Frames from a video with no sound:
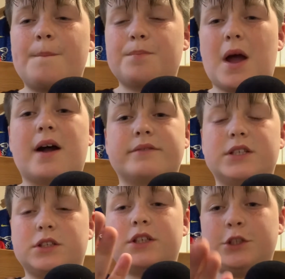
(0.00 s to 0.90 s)
and
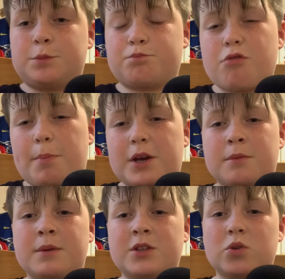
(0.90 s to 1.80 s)
he's probably
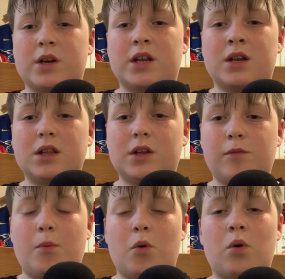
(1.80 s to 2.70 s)
going to be joining
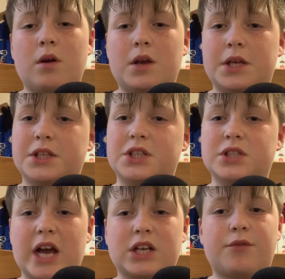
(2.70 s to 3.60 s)
Liverpool in these
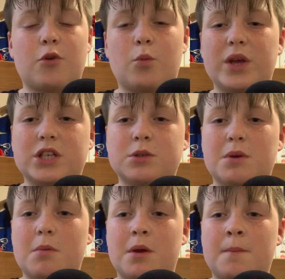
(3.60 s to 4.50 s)
next few weeks,
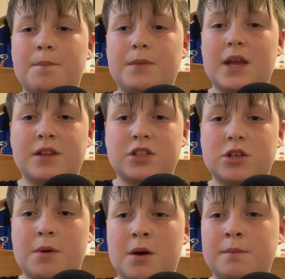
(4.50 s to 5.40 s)
maybe in the
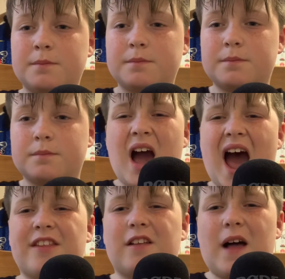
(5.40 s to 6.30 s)
summer.
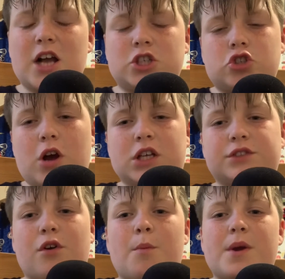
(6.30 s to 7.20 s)
And the last
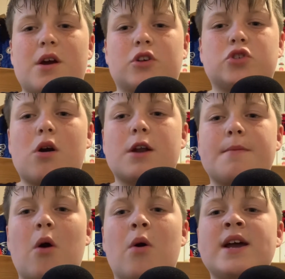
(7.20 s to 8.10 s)
transfer we are talking
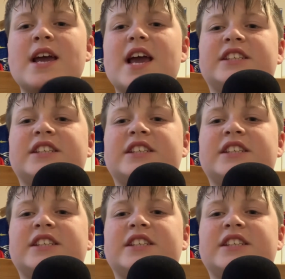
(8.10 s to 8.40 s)
about is